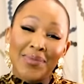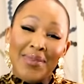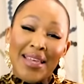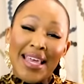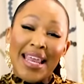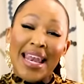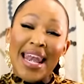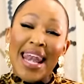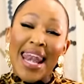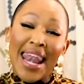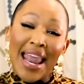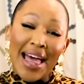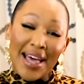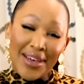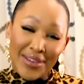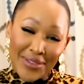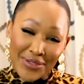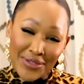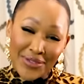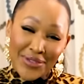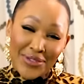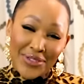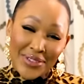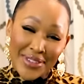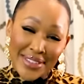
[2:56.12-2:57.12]
in
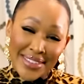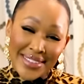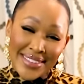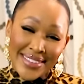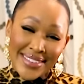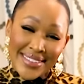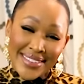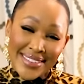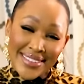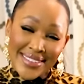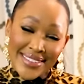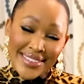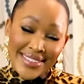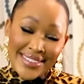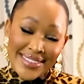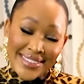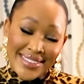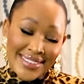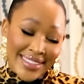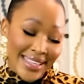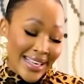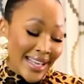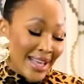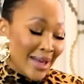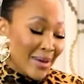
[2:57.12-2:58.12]
love.
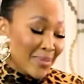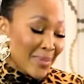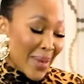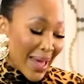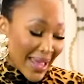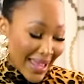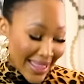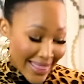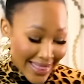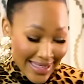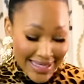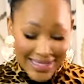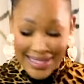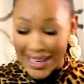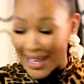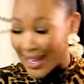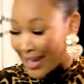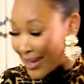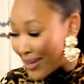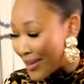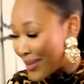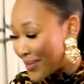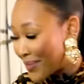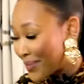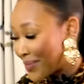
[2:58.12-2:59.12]
Back in the
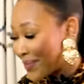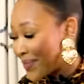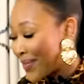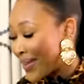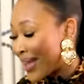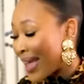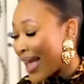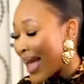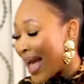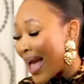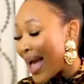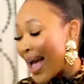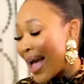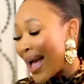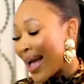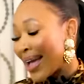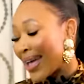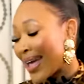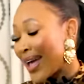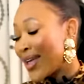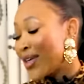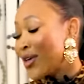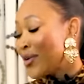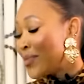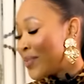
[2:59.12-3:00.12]
day,
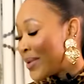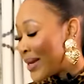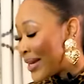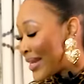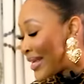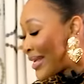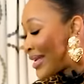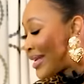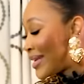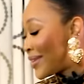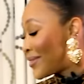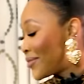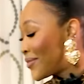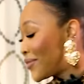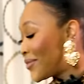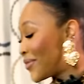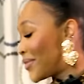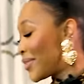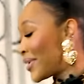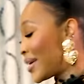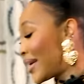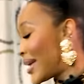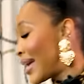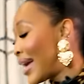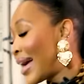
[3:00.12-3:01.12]
can you believe
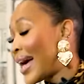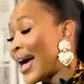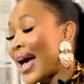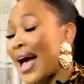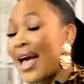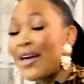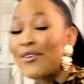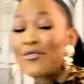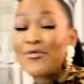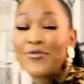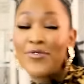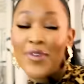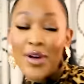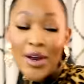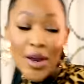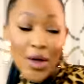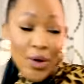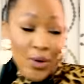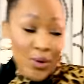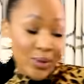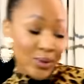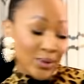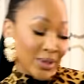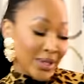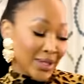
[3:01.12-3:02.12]
I
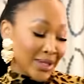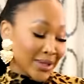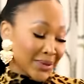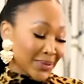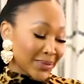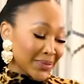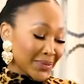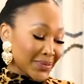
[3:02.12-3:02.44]
followed